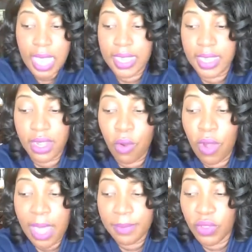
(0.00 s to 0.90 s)

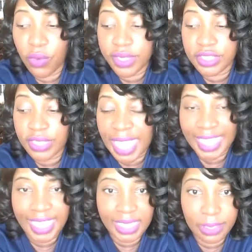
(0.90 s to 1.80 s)
no, I
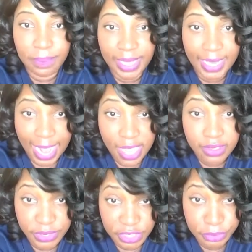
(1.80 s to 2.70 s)
can't keep playing
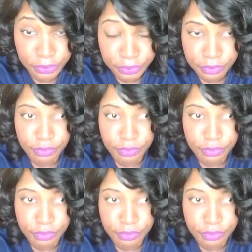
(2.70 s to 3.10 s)
house with you.